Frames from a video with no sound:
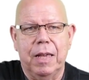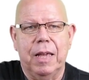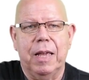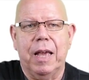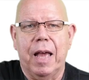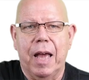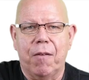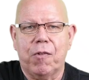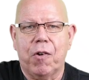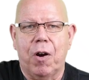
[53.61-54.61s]
E,
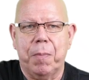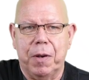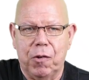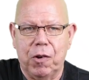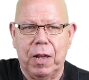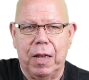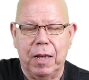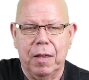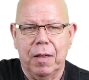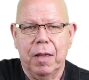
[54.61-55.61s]
F sharp, and G,